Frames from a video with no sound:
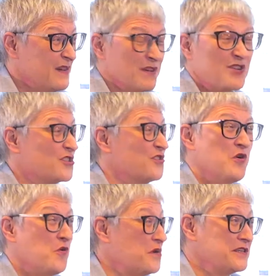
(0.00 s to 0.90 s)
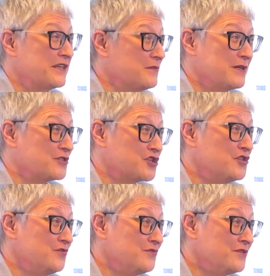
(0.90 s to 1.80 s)
Because you're not always going to be
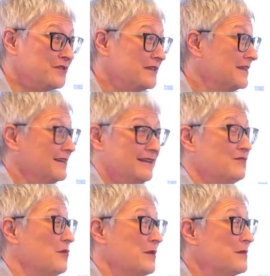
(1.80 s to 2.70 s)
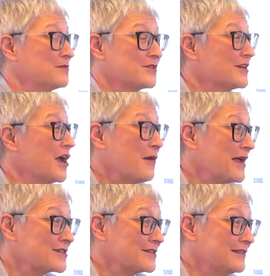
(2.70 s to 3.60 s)
attuned. You want people to know
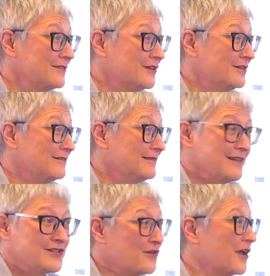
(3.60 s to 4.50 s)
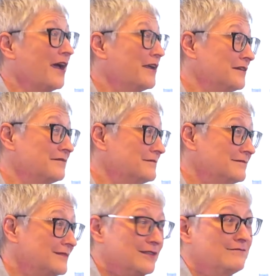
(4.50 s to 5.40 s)
actually that it's okay, that